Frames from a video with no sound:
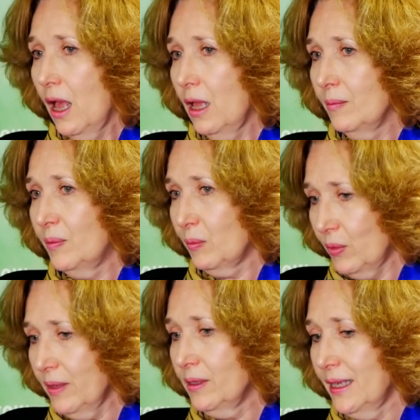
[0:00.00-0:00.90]
But
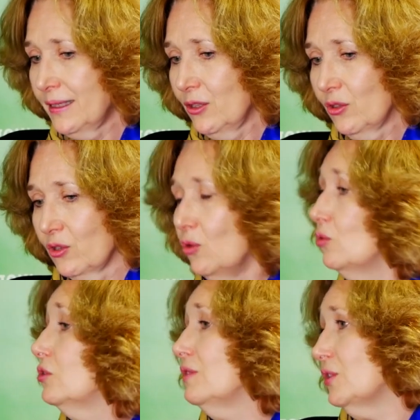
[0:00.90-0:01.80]
we need to look at
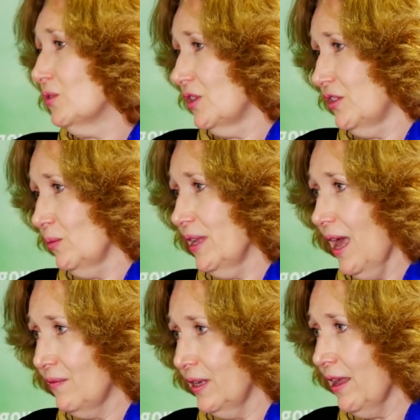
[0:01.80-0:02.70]
all the resources that we
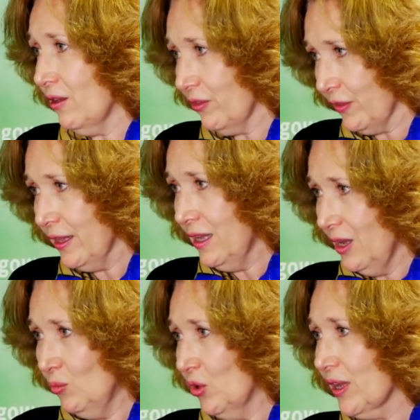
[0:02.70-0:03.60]
have in health
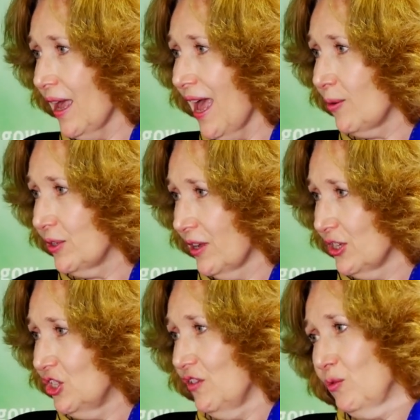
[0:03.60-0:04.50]
and work out how we're going
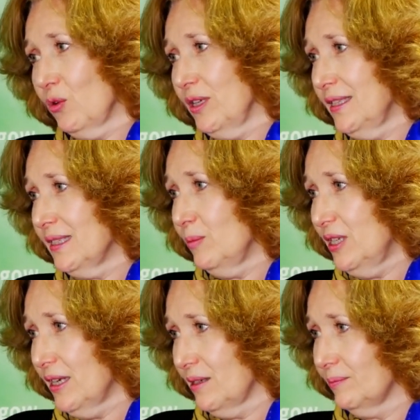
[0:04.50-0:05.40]
to shift what needs to be
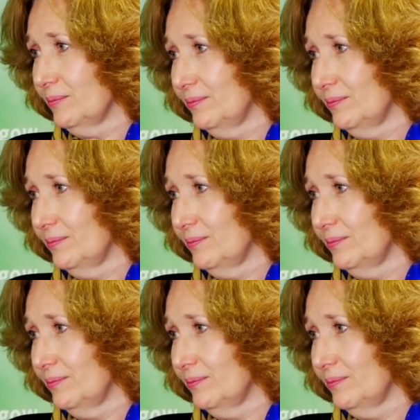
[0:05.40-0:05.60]
done.